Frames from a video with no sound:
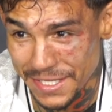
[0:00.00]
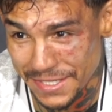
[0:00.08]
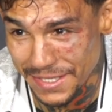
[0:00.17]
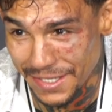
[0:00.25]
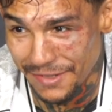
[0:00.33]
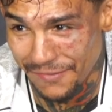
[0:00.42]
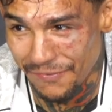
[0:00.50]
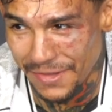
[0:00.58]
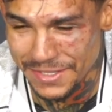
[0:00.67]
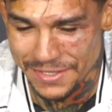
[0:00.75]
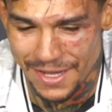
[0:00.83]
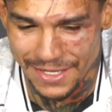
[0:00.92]
That's like,
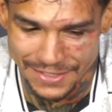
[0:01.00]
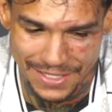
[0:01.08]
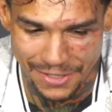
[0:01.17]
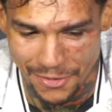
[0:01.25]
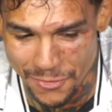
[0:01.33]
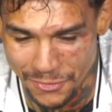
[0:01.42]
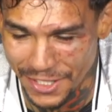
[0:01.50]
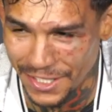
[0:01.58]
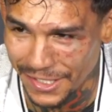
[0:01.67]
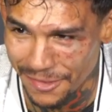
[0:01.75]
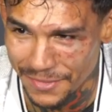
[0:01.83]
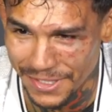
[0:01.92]
it's not like hokey
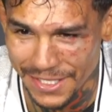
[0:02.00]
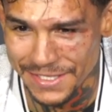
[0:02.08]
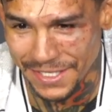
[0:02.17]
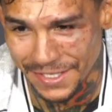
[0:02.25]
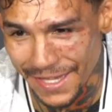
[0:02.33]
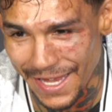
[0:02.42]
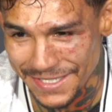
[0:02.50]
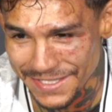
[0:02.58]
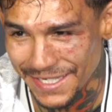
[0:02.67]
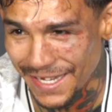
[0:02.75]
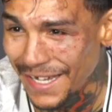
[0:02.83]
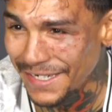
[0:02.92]
and gimmicky. It's like they
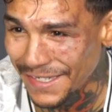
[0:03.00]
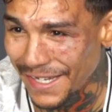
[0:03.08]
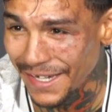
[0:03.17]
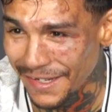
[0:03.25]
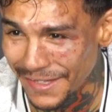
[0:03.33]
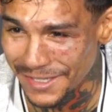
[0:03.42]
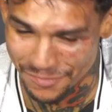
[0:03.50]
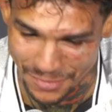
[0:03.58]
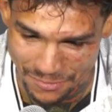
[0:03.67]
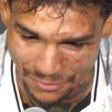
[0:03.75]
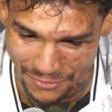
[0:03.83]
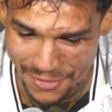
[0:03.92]
actually kind of get it. Like, the
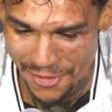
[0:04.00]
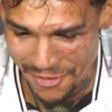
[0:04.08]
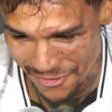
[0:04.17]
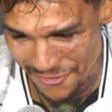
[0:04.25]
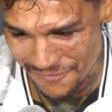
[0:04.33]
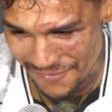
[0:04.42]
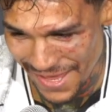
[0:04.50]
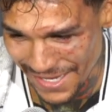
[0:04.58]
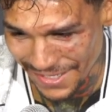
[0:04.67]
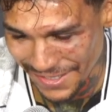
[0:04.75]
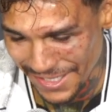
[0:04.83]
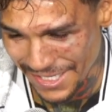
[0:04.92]
people who
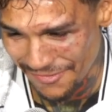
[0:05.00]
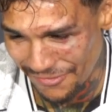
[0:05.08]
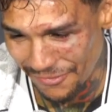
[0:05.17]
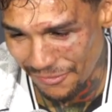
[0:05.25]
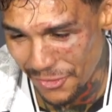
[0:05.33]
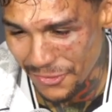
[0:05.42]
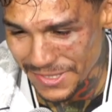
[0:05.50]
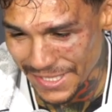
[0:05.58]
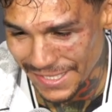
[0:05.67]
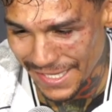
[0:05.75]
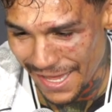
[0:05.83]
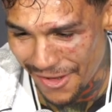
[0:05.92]
make movies
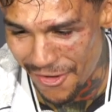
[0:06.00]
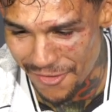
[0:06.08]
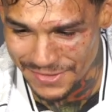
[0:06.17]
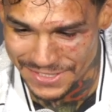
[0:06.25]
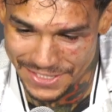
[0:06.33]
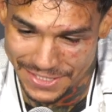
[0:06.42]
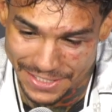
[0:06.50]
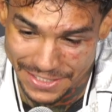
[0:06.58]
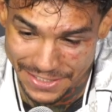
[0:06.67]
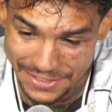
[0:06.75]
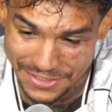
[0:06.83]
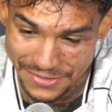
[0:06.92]
like that, obviously, like,
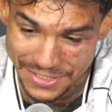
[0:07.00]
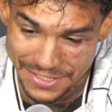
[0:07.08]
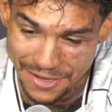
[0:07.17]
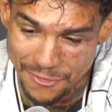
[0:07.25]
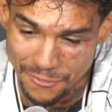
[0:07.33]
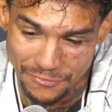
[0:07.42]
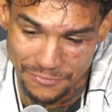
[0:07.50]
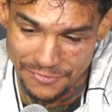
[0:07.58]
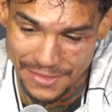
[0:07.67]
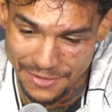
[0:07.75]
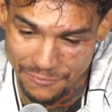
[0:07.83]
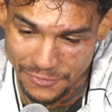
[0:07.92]
you can tell
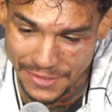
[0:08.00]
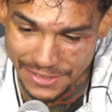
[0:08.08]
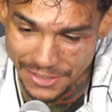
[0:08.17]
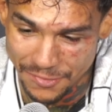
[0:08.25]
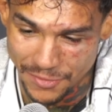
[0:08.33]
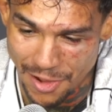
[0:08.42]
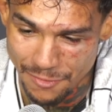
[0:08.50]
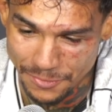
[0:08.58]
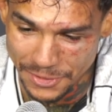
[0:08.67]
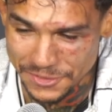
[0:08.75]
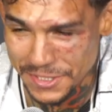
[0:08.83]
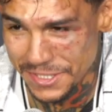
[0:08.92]
when they love comic
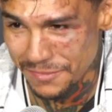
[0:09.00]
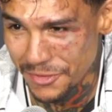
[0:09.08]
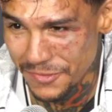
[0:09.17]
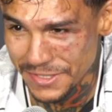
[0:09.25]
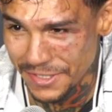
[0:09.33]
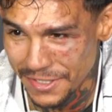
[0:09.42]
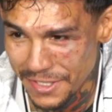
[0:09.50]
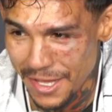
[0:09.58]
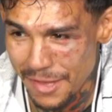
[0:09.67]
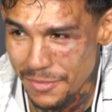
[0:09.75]
books because the movie's good.